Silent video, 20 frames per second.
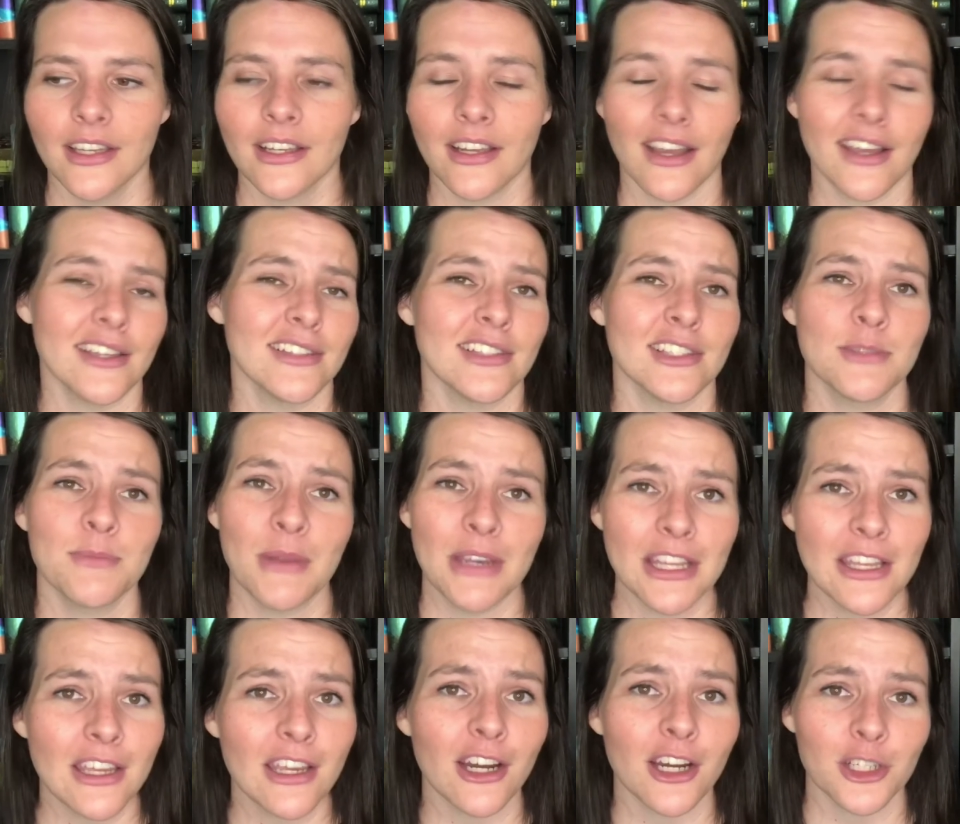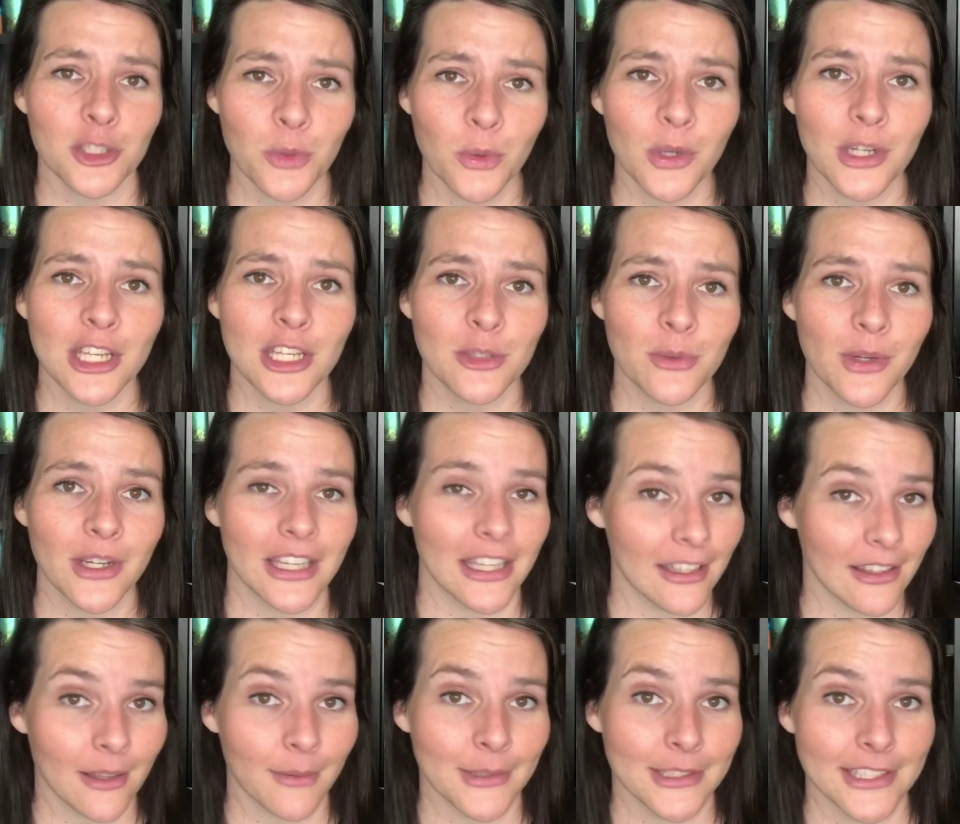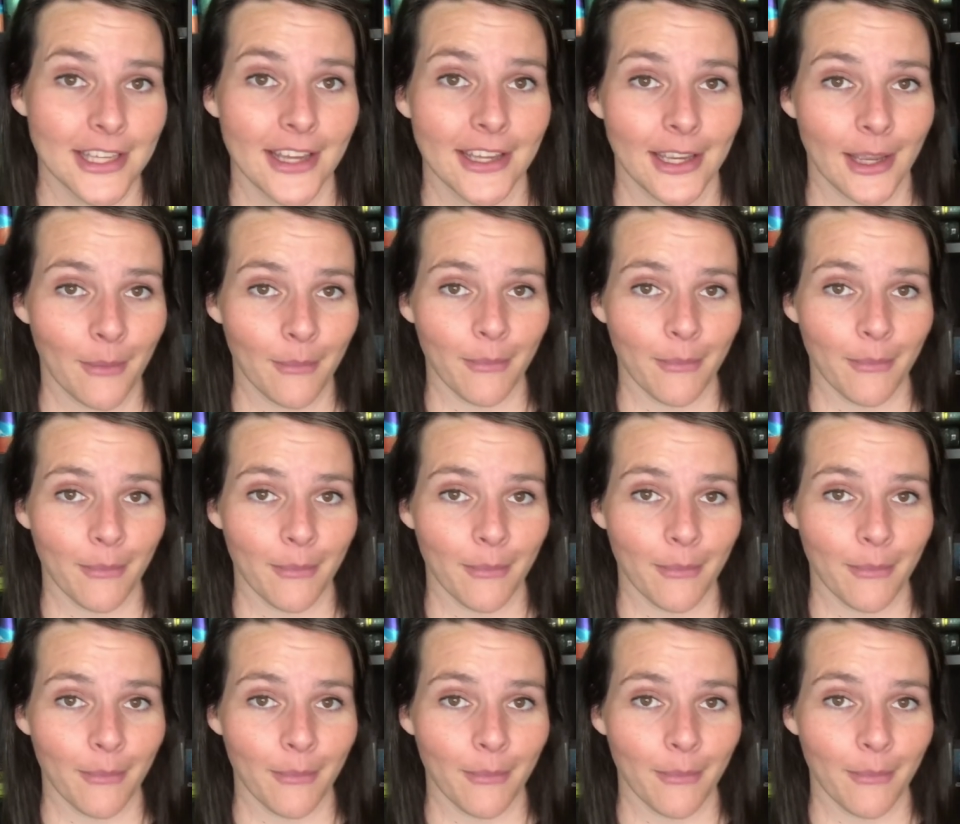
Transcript: Guys, it's been a year, 2020, let me tell you.